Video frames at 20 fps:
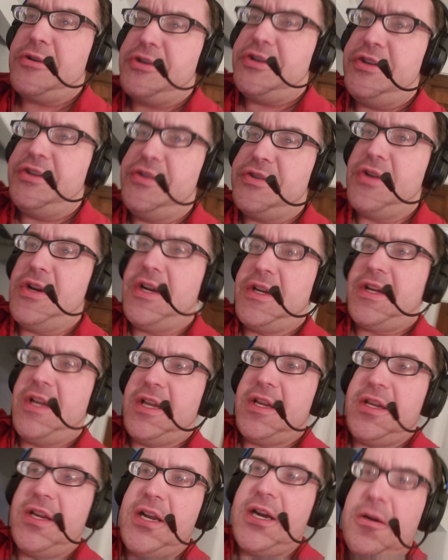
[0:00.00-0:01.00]
She's not
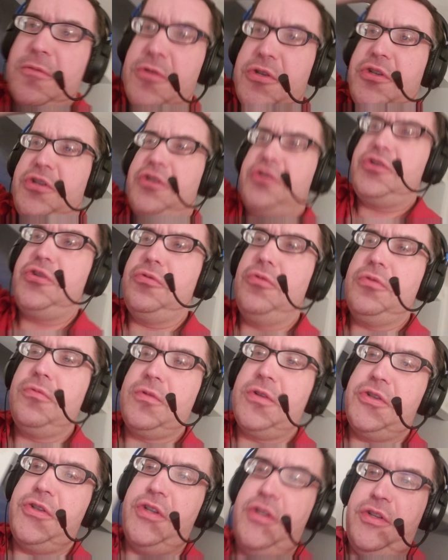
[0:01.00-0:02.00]
getting the hours. She's doing
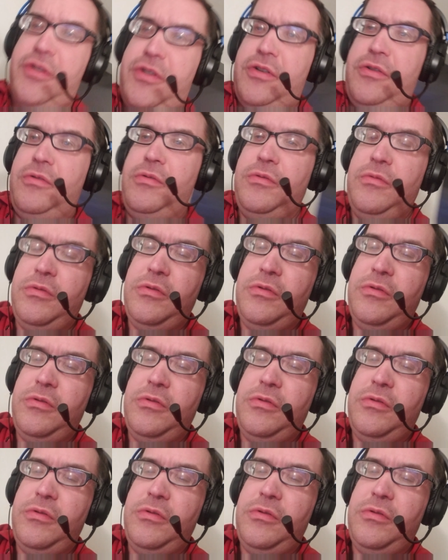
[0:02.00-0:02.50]
what she's